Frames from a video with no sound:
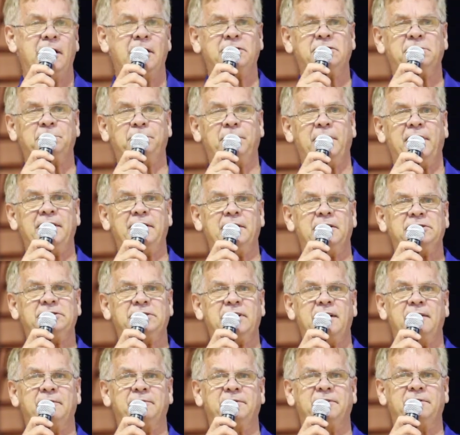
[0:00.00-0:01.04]
They explained
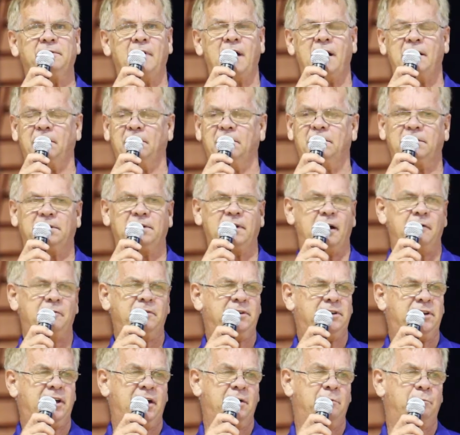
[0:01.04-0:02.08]
this, they have,
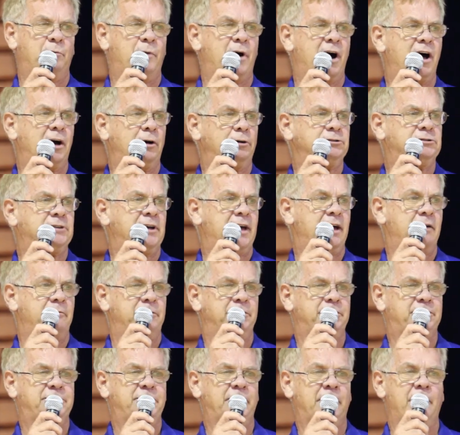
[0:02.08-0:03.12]
every 10 miles they
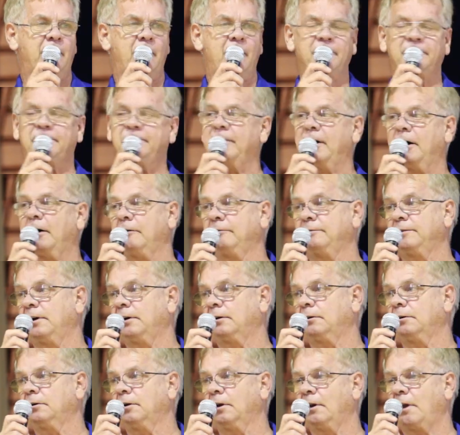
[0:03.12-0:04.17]
have a shut-off valve
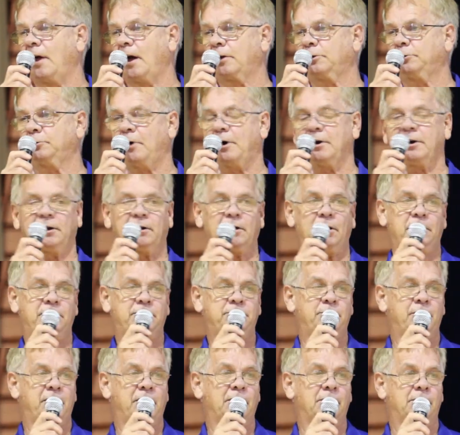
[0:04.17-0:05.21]
they can
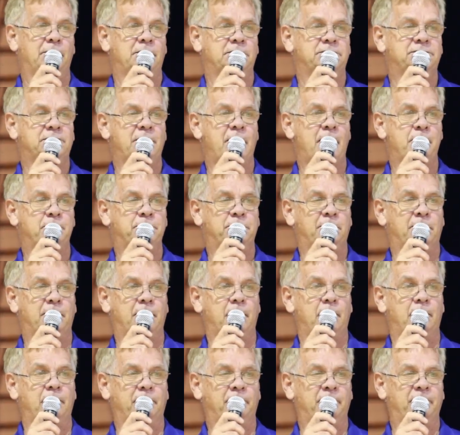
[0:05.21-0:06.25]
electronically trigger to stop
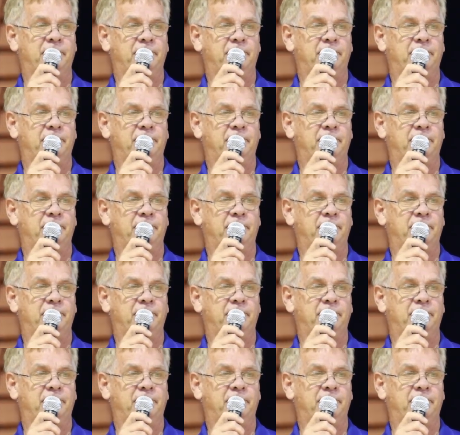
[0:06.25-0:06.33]
the